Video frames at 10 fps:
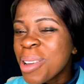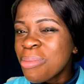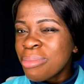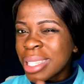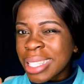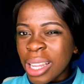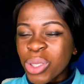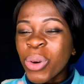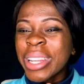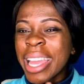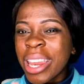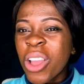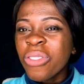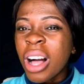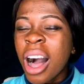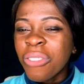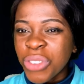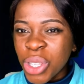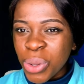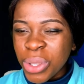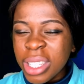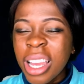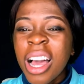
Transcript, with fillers: miss out on any of our videos